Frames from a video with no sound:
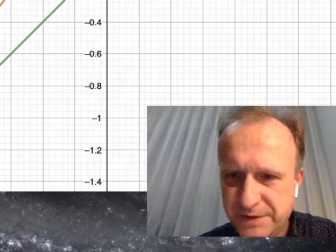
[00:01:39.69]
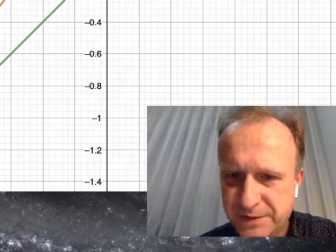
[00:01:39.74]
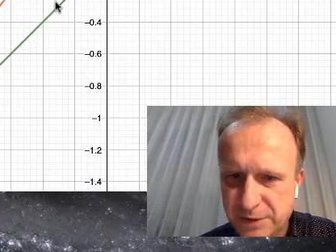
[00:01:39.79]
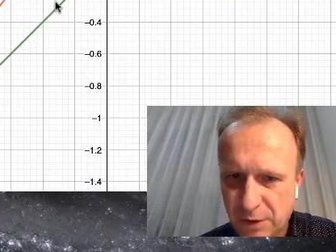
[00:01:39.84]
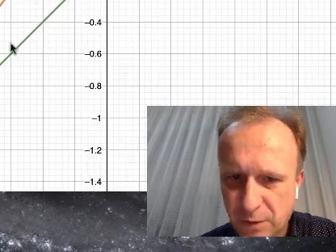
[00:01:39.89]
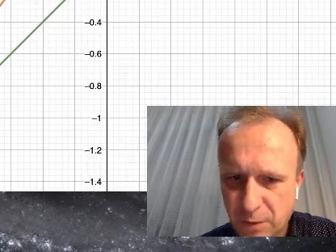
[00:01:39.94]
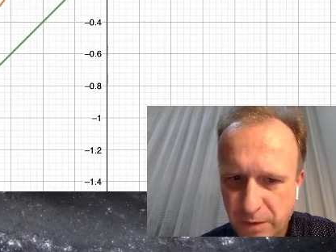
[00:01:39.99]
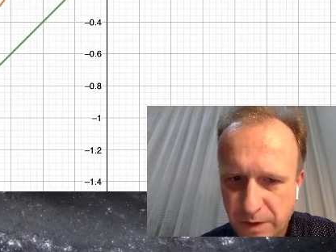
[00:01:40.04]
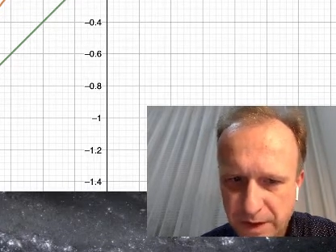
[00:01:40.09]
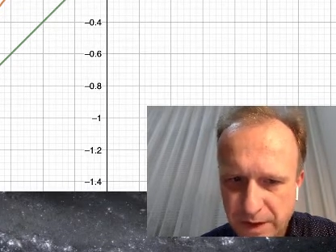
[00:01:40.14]

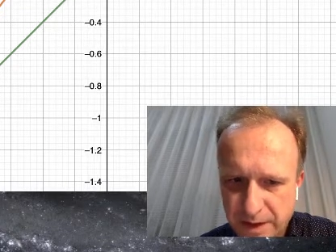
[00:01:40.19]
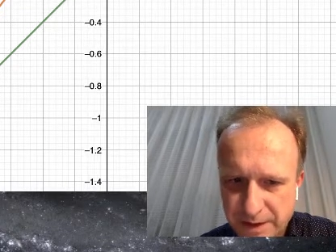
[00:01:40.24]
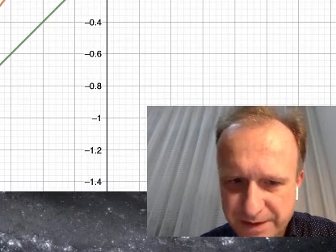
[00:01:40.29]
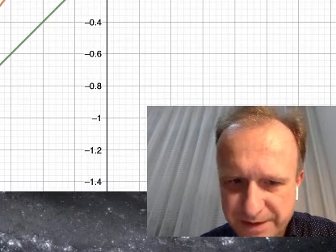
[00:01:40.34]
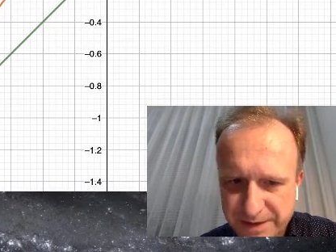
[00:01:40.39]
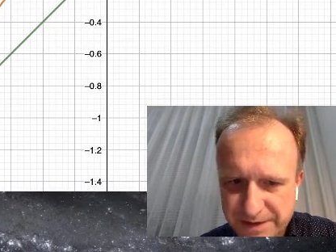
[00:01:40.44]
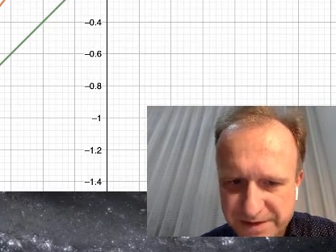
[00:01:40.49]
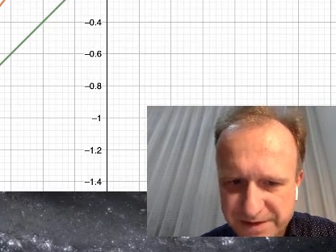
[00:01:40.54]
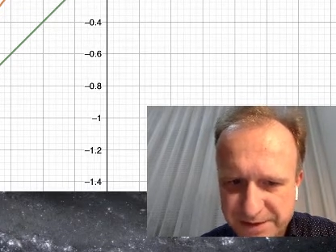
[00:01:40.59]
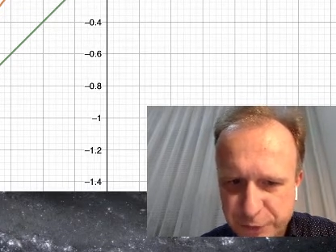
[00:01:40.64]
So
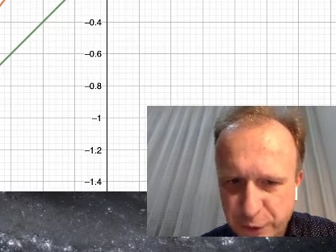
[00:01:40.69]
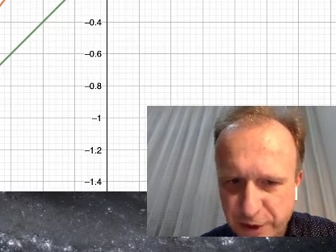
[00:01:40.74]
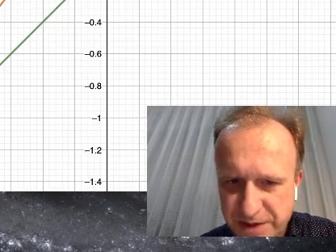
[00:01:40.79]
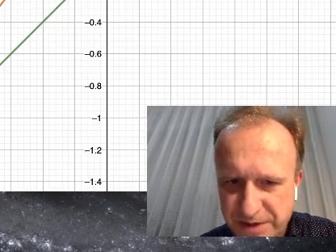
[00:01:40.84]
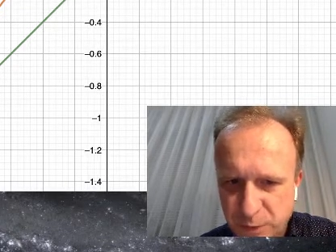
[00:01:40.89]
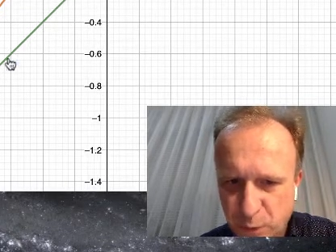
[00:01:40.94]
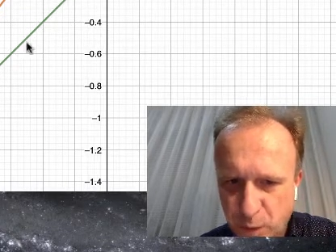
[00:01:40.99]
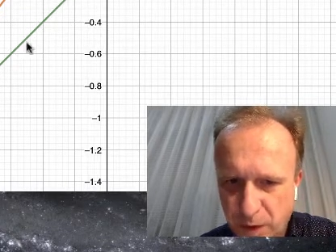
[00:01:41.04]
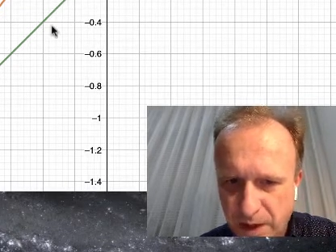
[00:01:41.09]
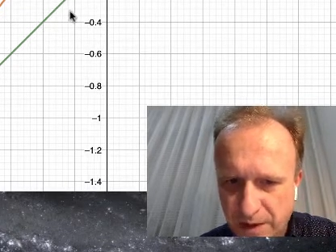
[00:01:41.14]
the
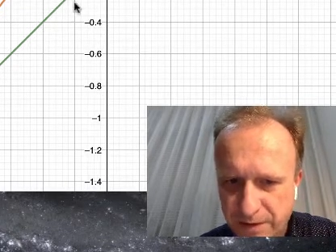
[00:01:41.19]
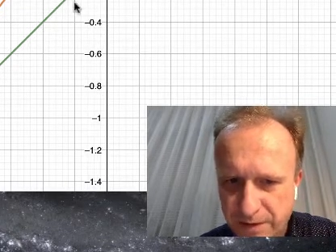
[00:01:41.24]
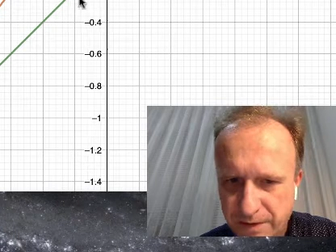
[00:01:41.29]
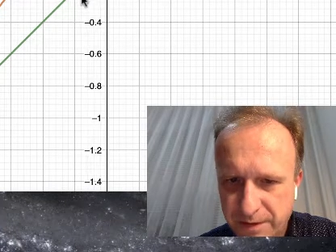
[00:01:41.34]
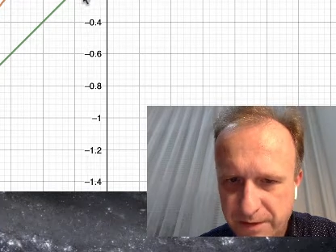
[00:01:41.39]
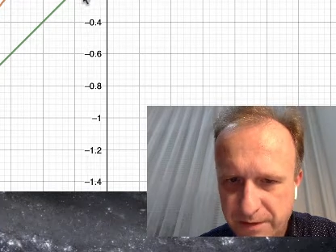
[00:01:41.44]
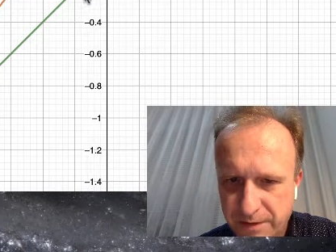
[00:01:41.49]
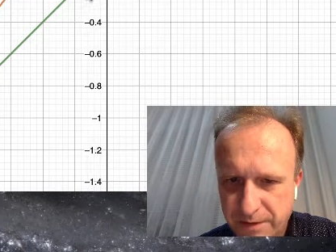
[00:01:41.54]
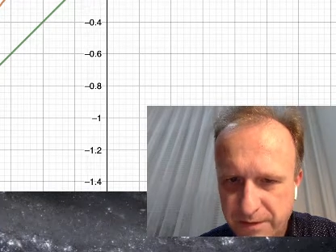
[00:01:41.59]
straight line